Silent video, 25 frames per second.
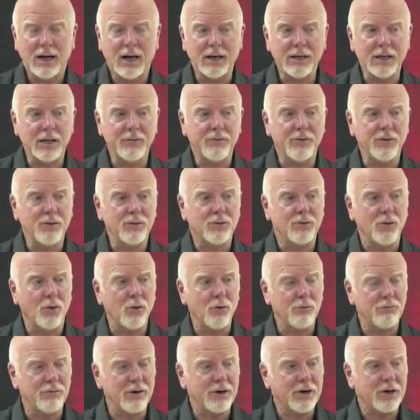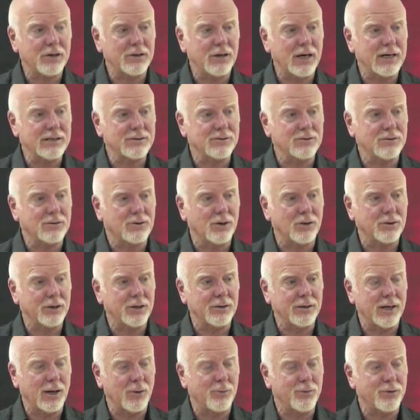And if you don't recognize the God
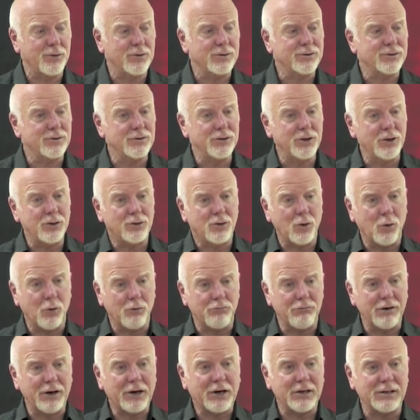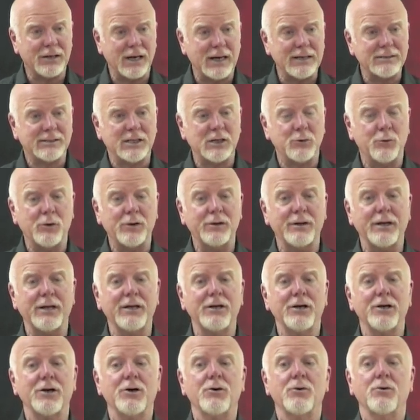in that person, you don't recognize it
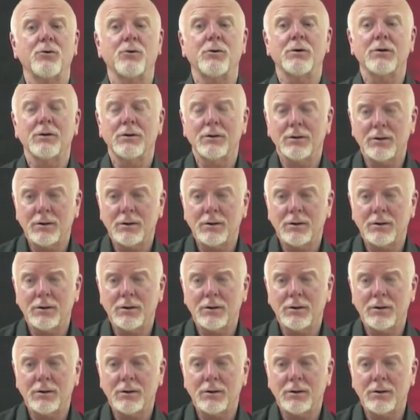within you.